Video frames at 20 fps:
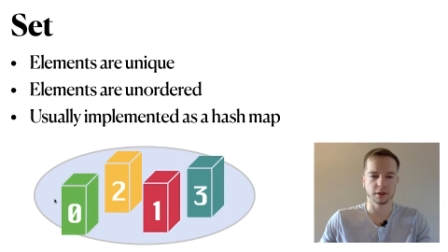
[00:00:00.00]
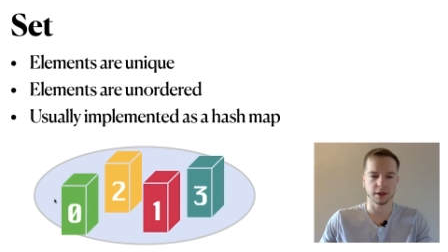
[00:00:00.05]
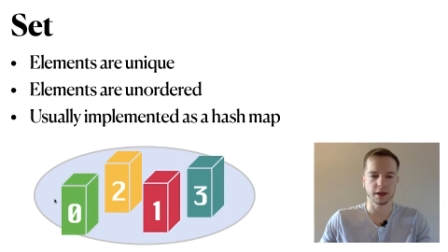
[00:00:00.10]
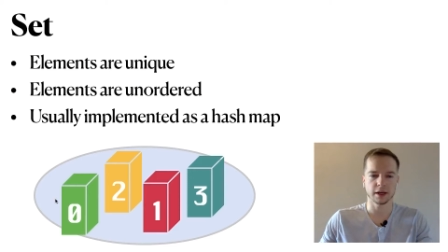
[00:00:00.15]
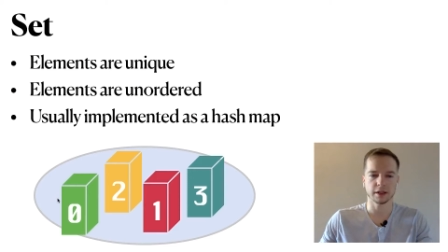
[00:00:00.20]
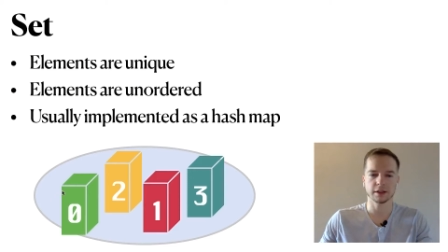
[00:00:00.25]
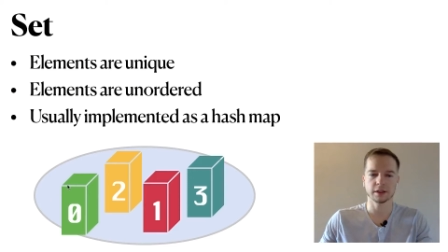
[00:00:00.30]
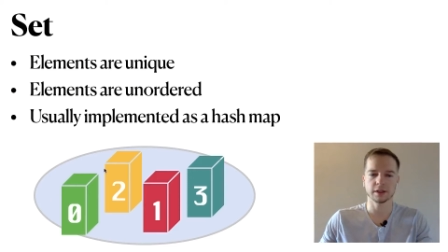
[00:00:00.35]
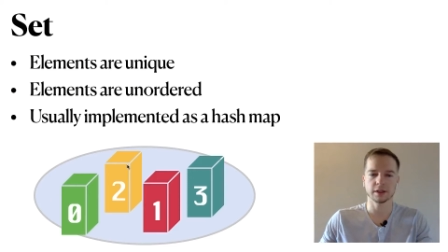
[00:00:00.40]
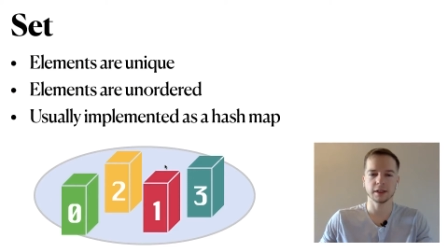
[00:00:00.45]

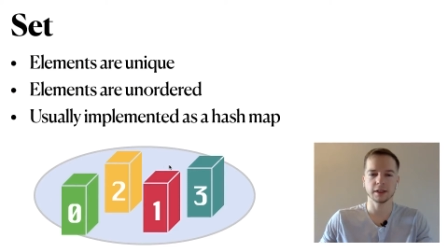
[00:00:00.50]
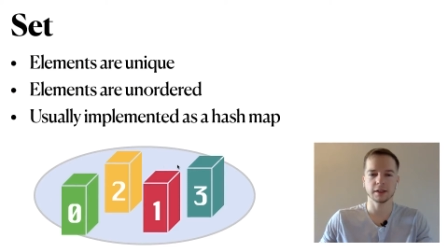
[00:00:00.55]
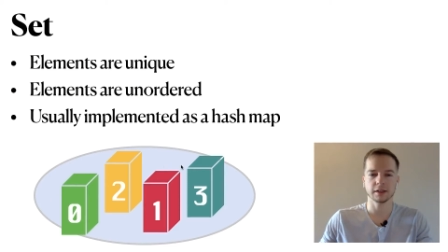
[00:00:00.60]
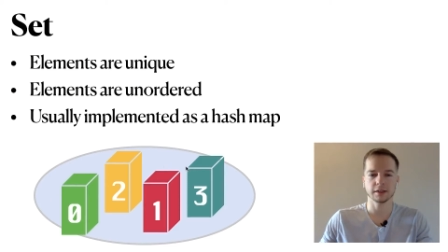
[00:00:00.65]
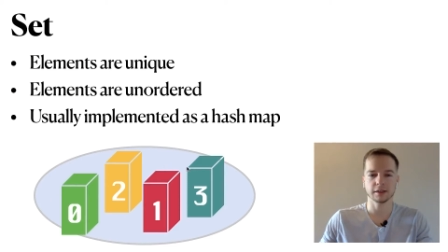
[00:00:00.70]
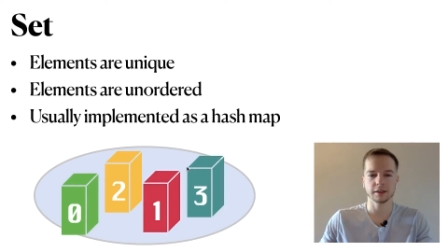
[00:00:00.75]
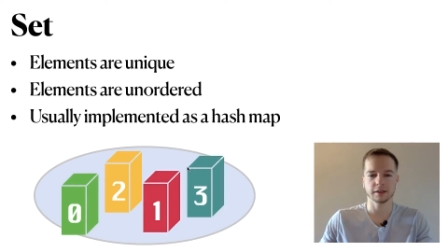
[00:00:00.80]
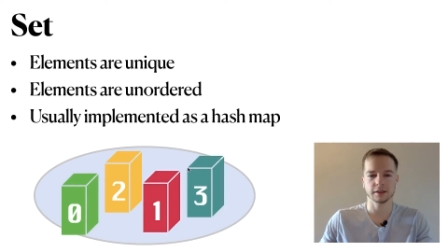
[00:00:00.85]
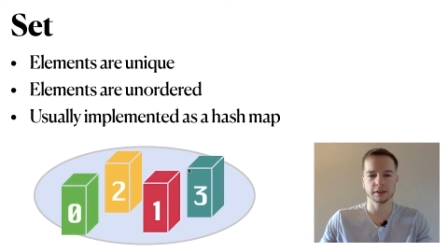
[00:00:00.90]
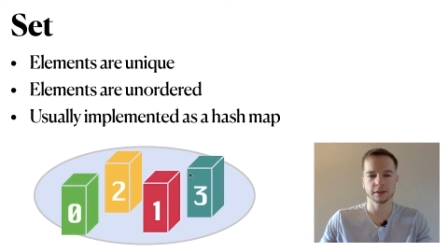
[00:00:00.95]

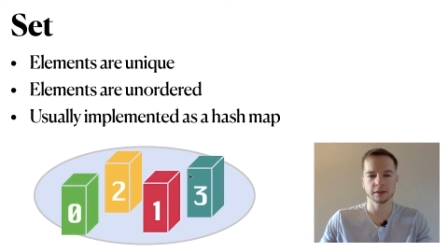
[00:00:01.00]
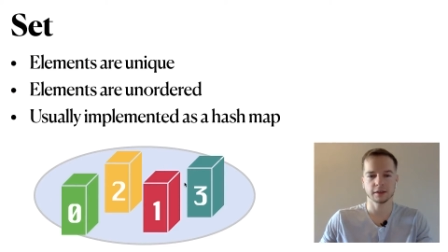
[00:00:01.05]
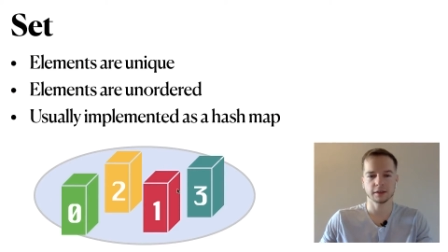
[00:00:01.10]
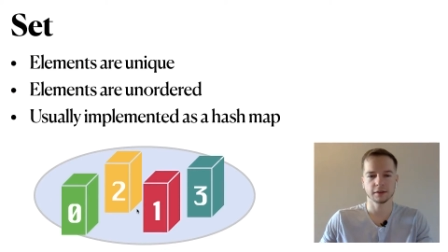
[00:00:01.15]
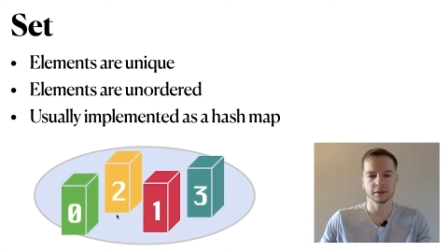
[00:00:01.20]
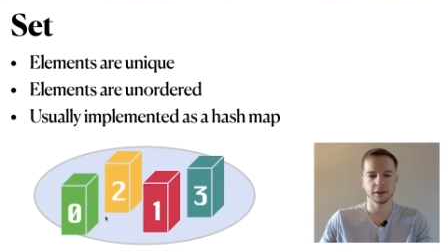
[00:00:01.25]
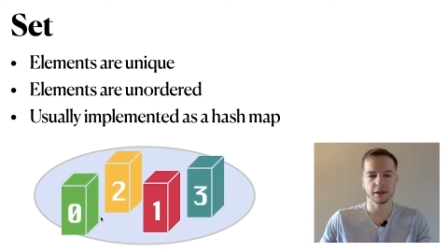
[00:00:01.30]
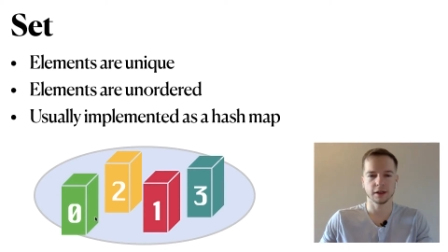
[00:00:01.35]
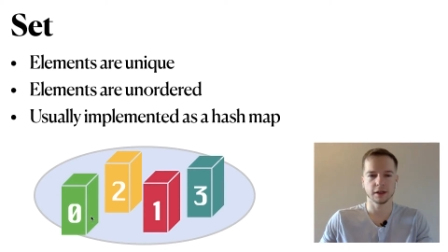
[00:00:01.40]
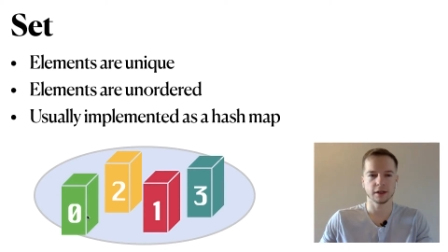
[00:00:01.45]
entities
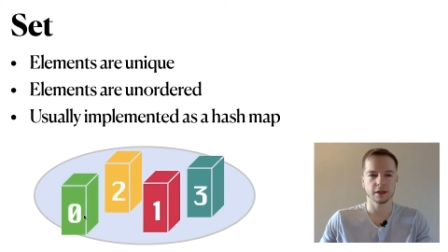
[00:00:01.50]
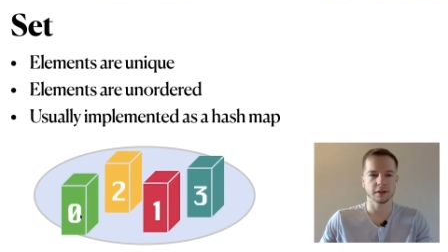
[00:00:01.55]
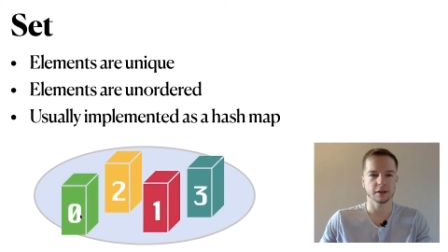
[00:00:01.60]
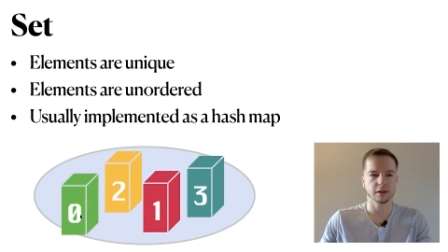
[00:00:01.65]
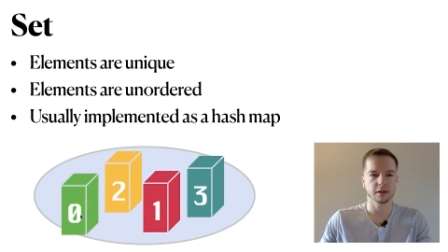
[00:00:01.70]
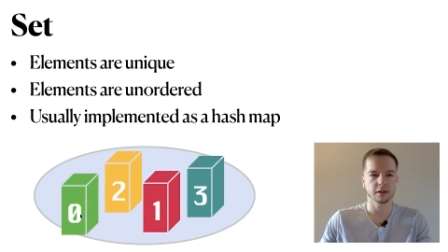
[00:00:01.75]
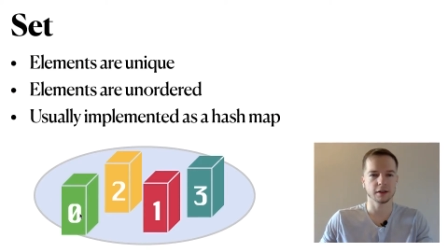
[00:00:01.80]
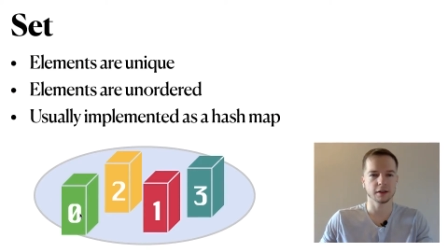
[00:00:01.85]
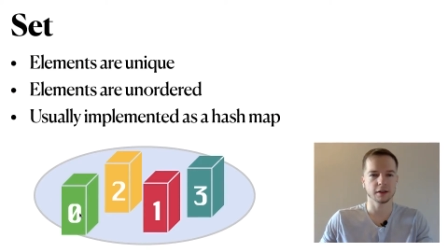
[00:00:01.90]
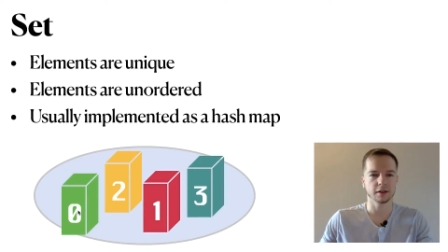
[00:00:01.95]

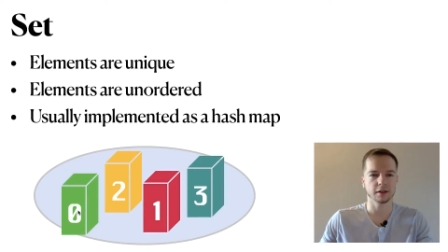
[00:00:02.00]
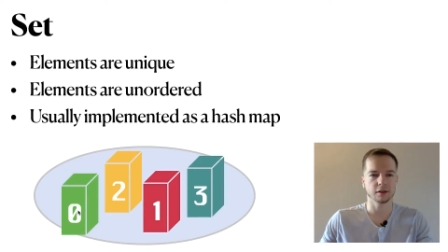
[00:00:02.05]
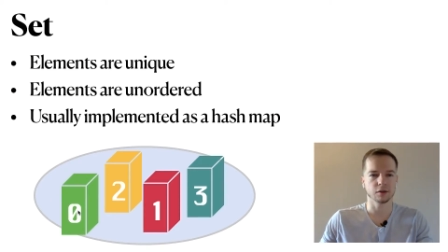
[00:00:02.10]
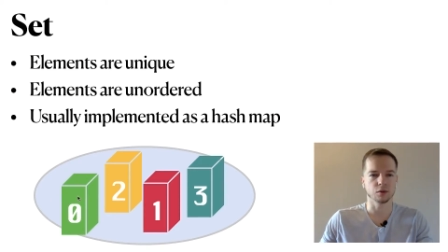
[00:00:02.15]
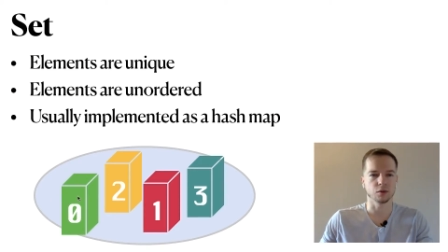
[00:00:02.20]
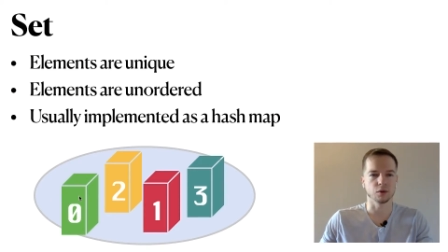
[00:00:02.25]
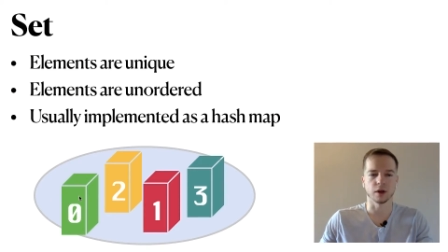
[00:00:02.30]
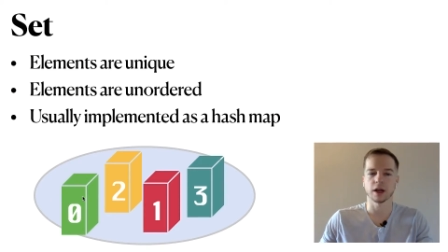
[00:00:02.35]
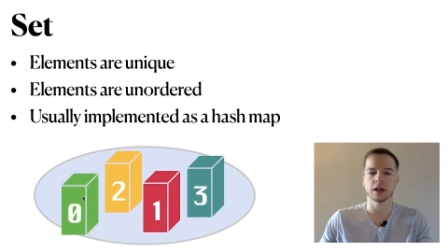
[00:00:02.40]
or